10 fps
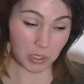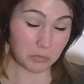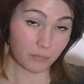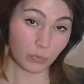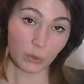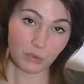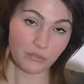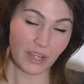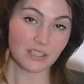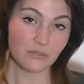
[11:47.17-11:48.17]
We've had some
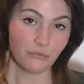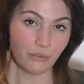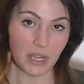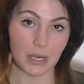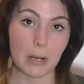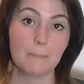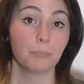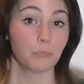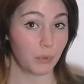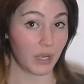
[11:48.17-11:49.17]
fun, but
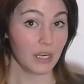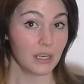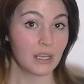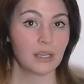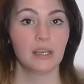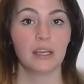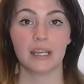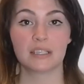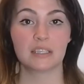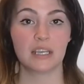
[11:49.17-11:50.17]
it's
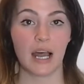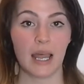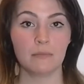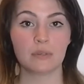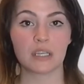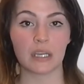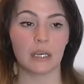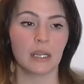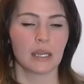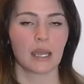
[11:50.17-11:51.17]
time to
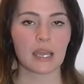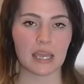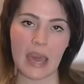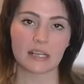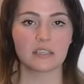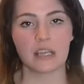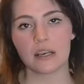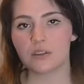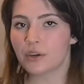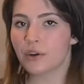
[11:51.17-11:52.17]
get
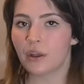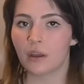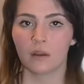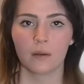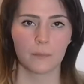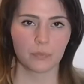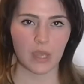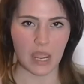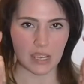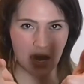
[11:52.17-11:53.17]
centered and
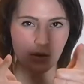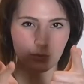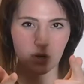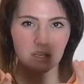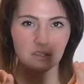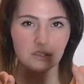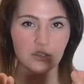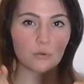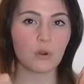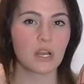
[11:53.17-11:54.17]
get ready to do
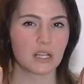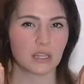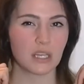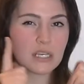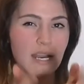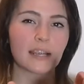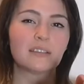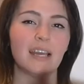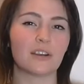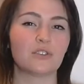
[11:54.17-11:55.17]
the next
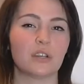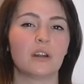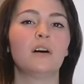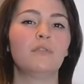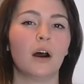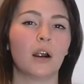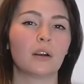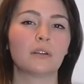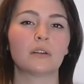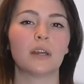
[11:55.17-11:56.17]
section of our
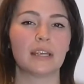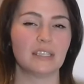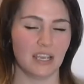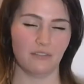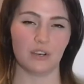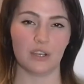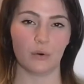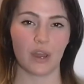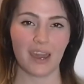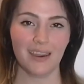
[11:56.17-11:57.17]
activity, okay?
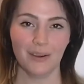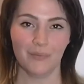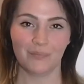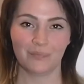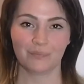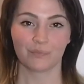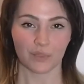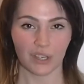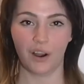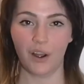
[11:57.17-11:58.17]
All
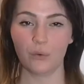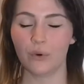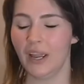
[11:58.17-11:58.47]
right.